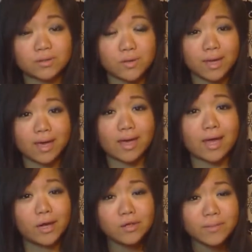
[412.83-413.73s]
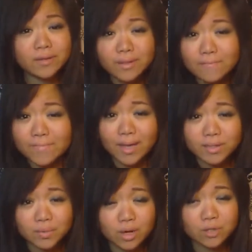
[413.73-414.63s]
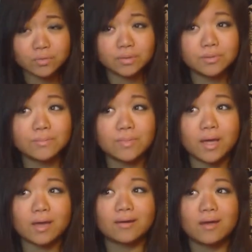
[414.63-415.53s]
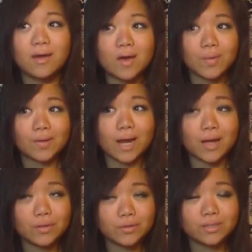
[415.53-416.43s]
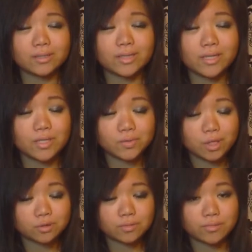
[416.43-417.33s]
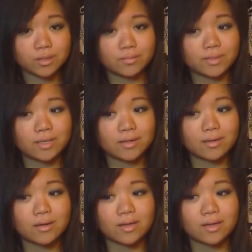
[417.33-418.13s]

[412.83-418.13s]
Okay, I don't know about the men's washroom, but when I go to the ladies' washroom in public,